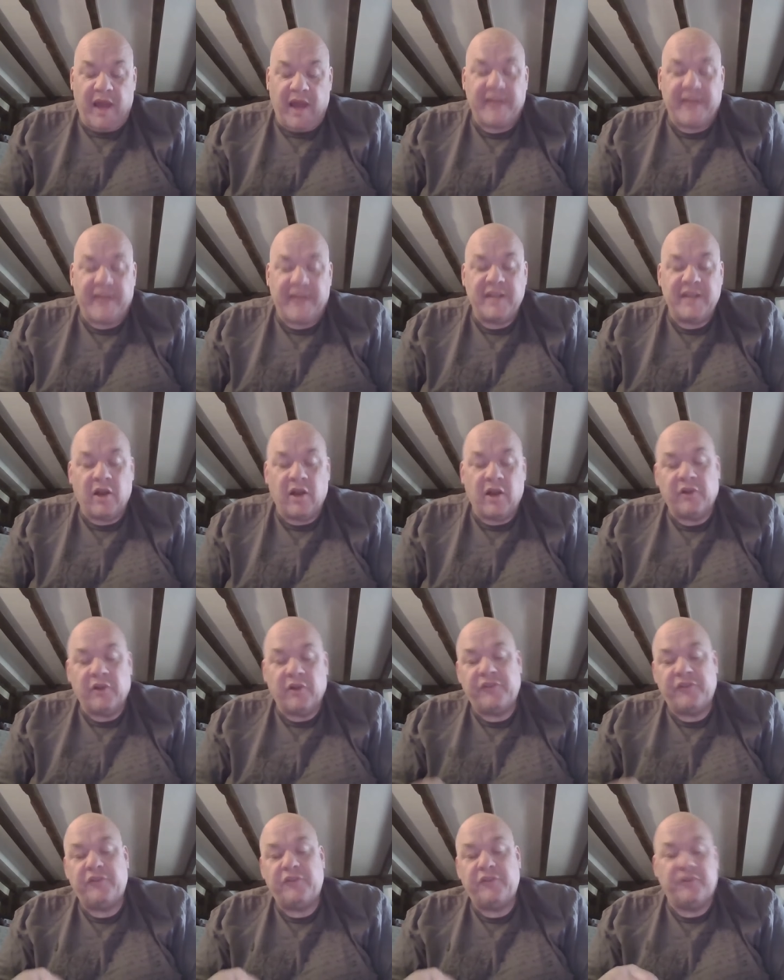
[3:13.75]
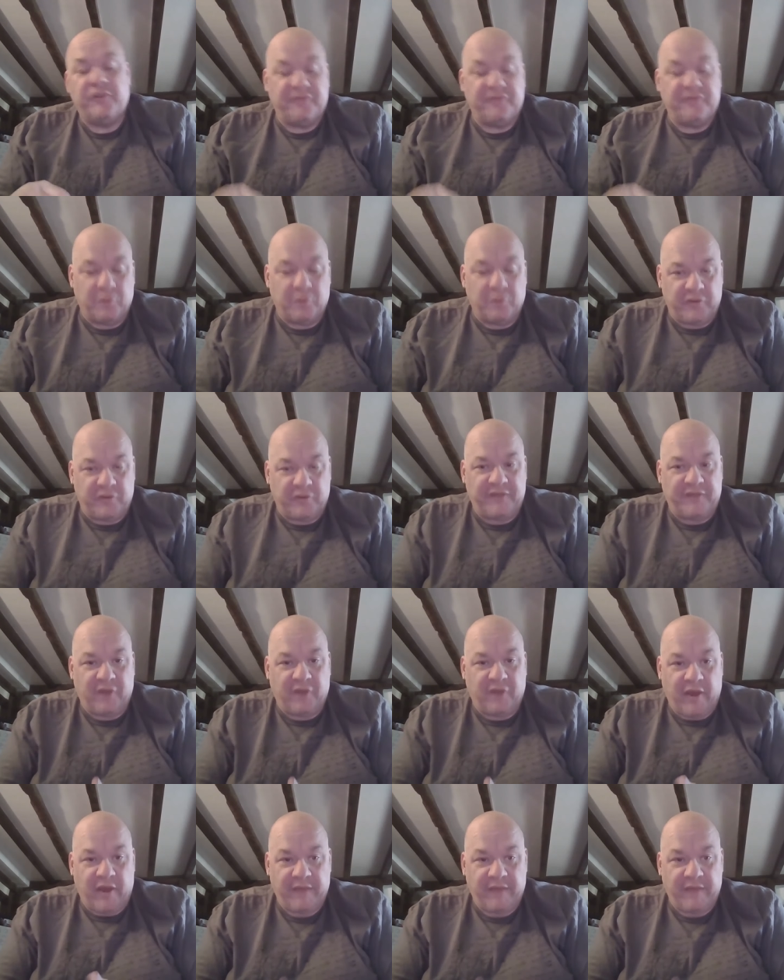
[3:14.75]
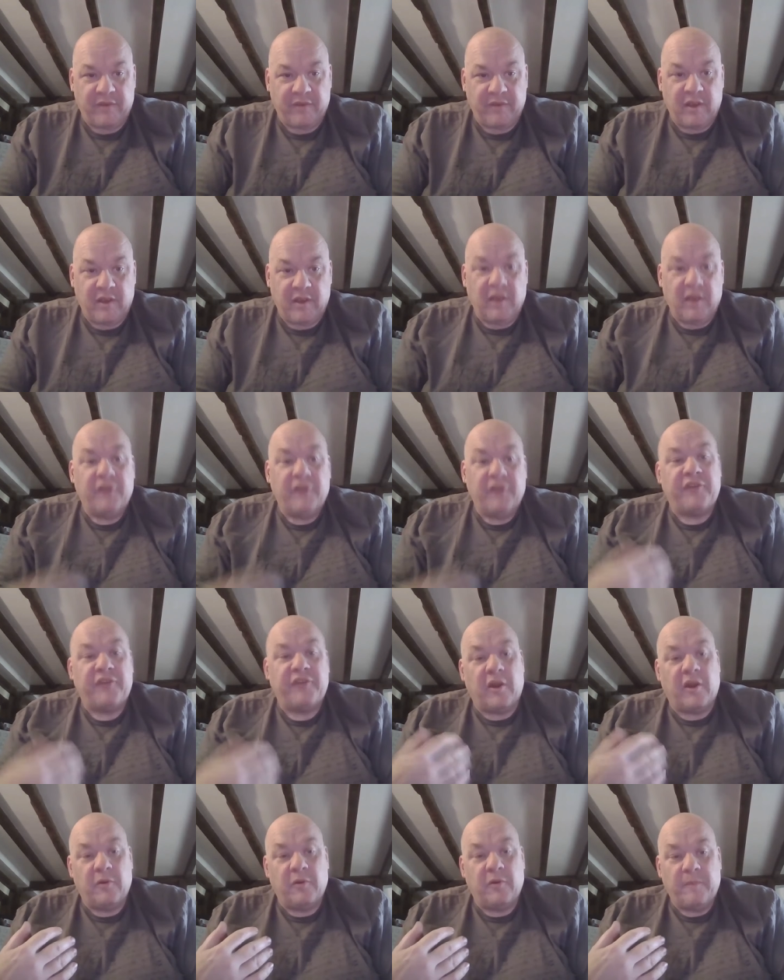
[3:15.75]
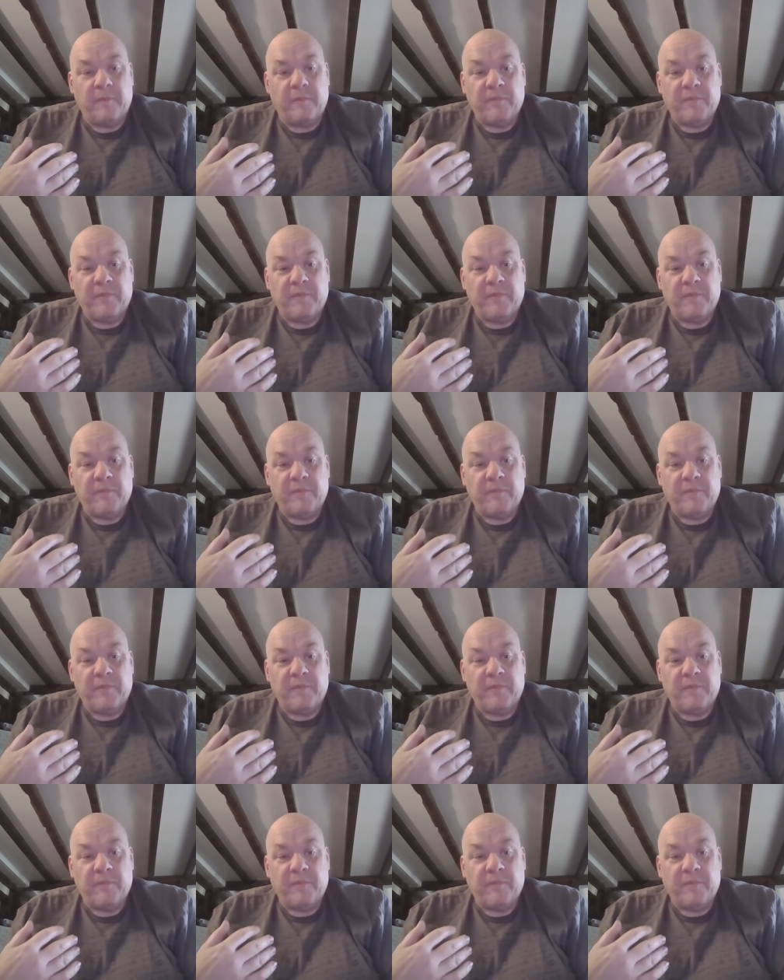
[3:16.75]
eight yards to 45. So